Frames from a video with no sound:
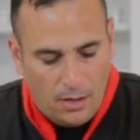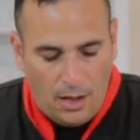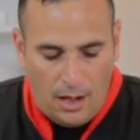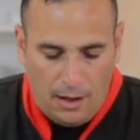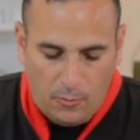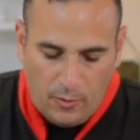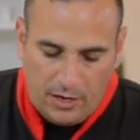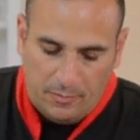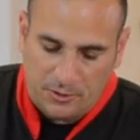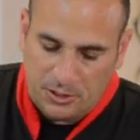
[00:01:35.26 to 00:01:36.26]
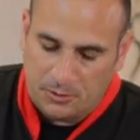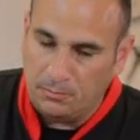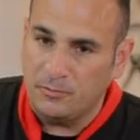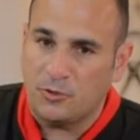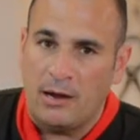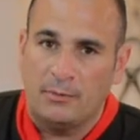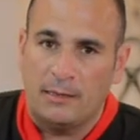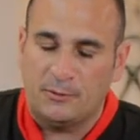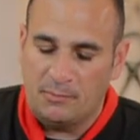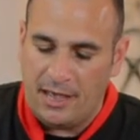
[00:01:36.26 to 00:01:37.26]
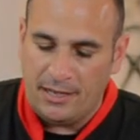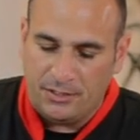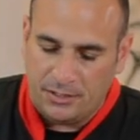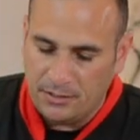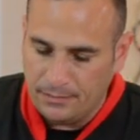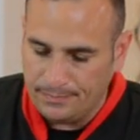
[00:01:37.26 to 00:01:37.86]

we're gonna just scramble up some eggs